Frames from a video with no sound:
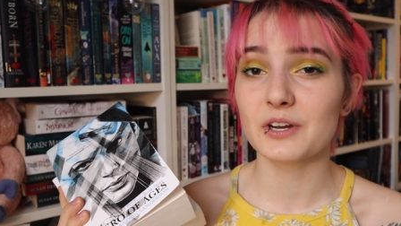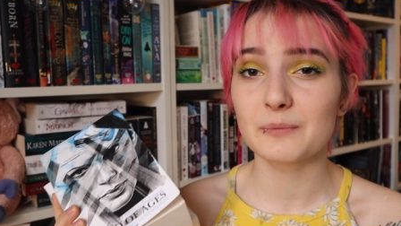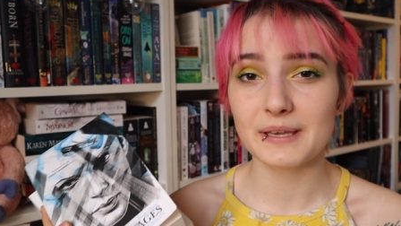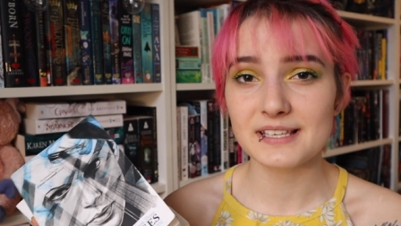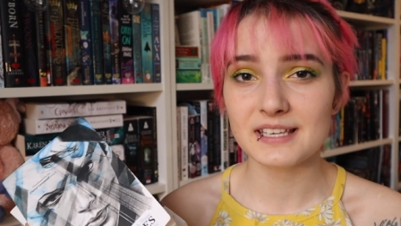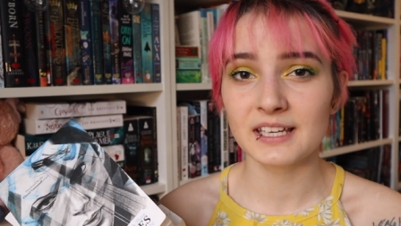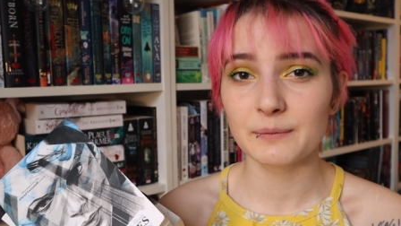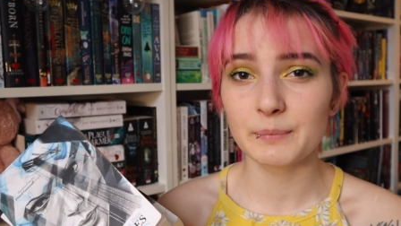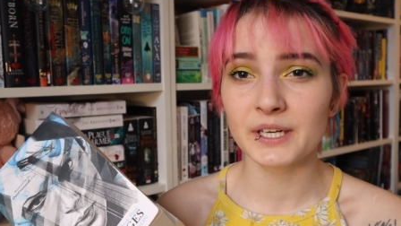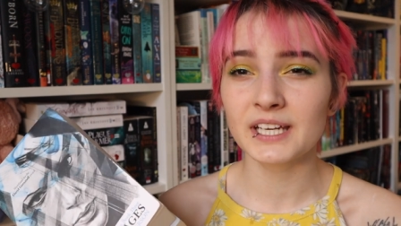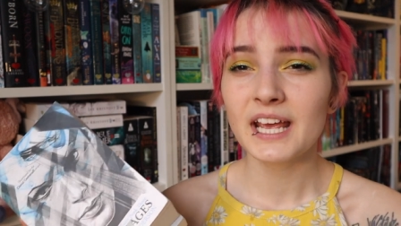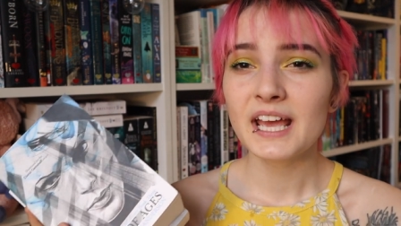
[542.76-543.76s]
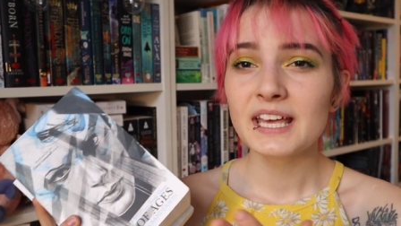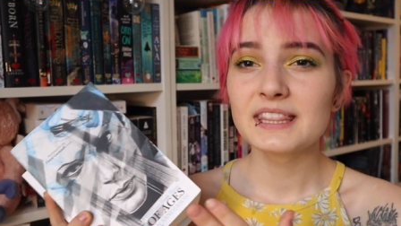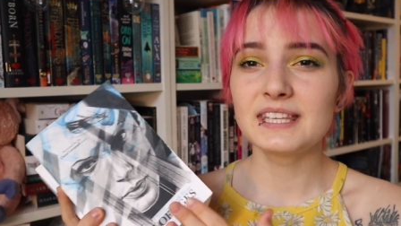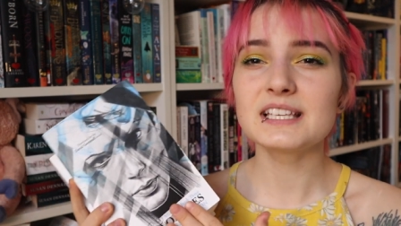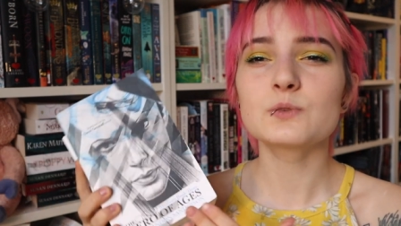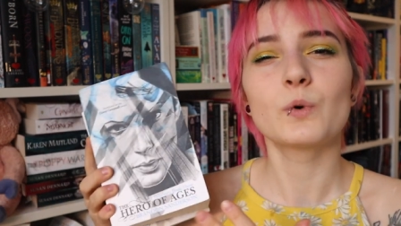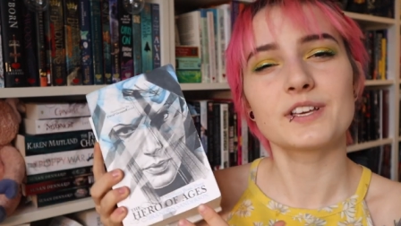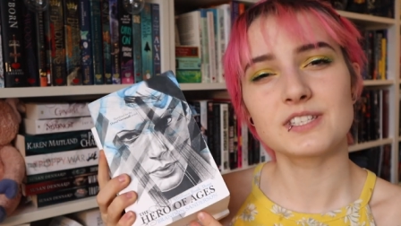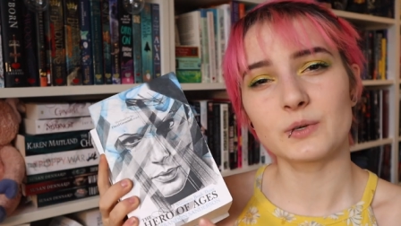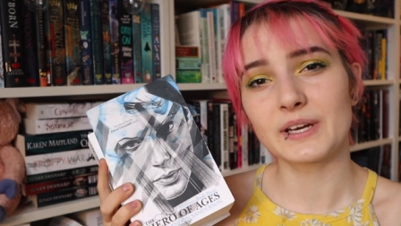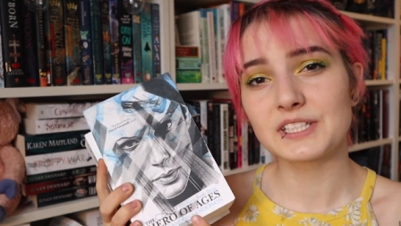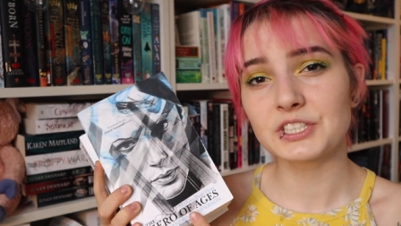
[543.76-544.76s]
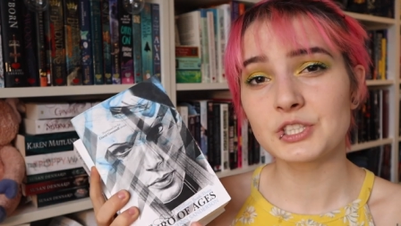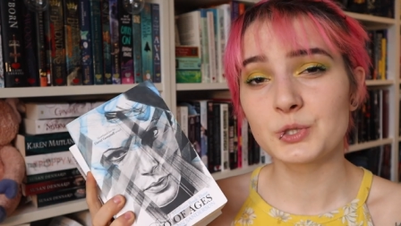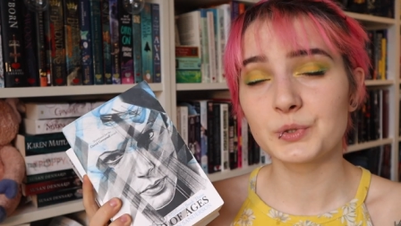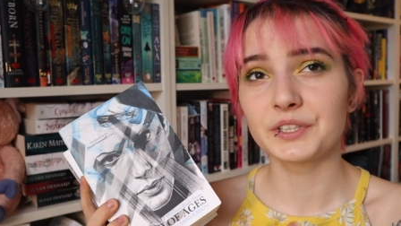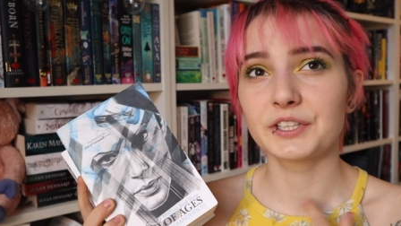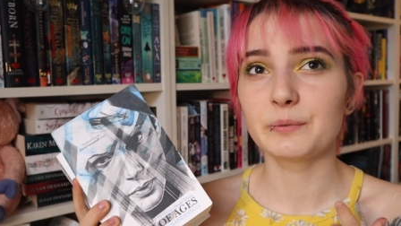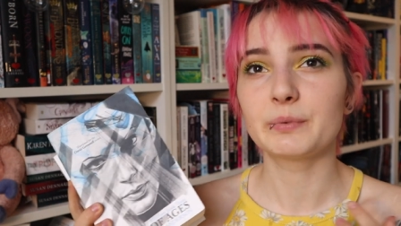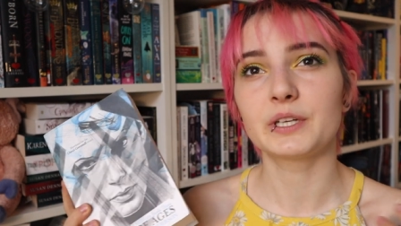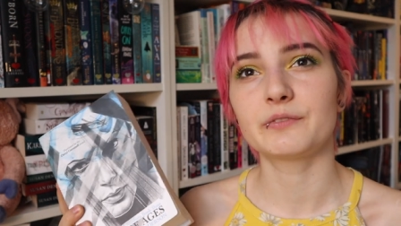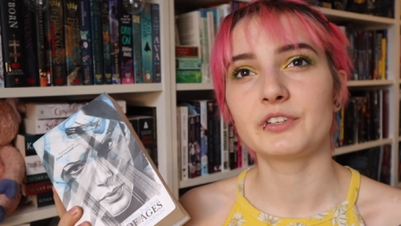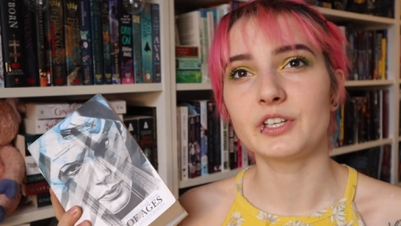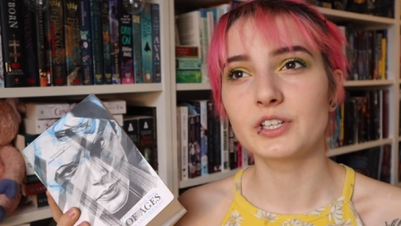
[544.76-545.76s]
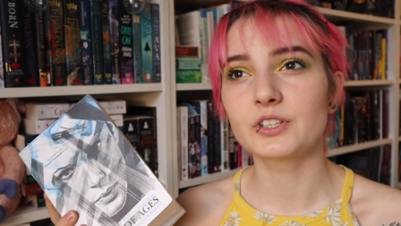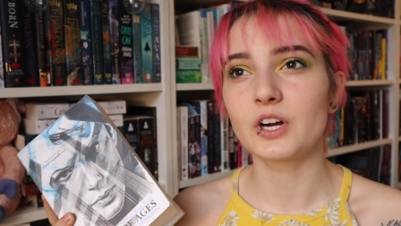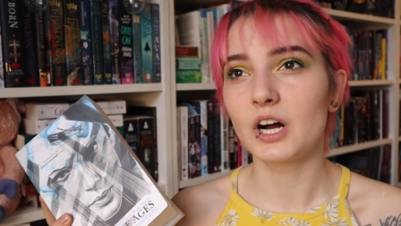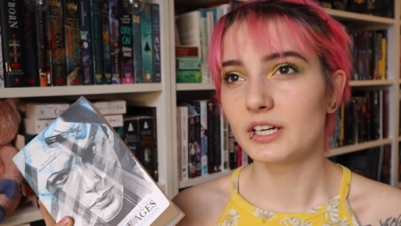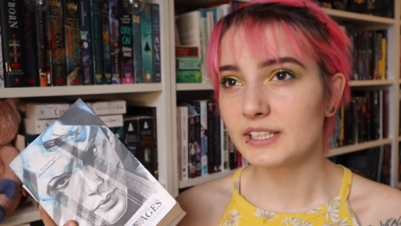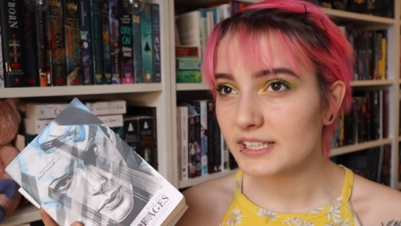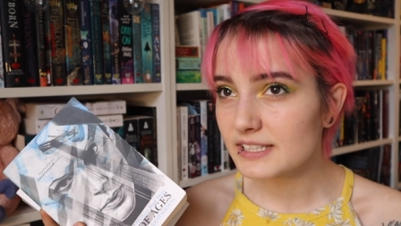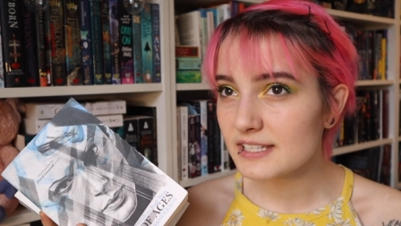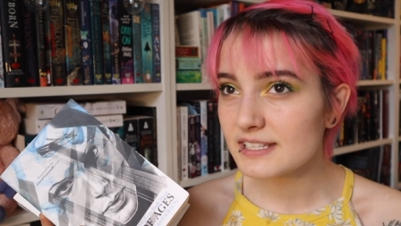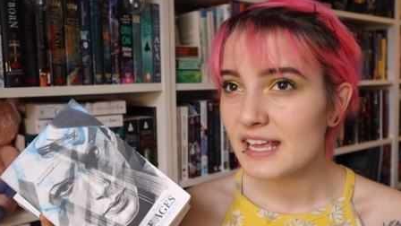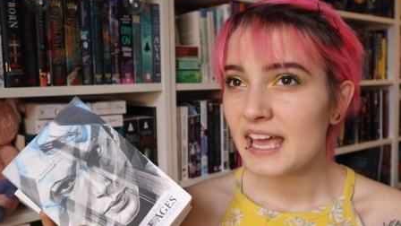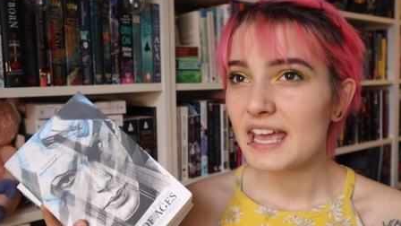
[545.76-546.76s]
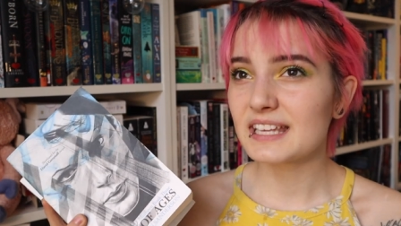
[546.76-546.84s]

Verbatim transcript: are amazing, but this was directed to a little bit of a younger audience.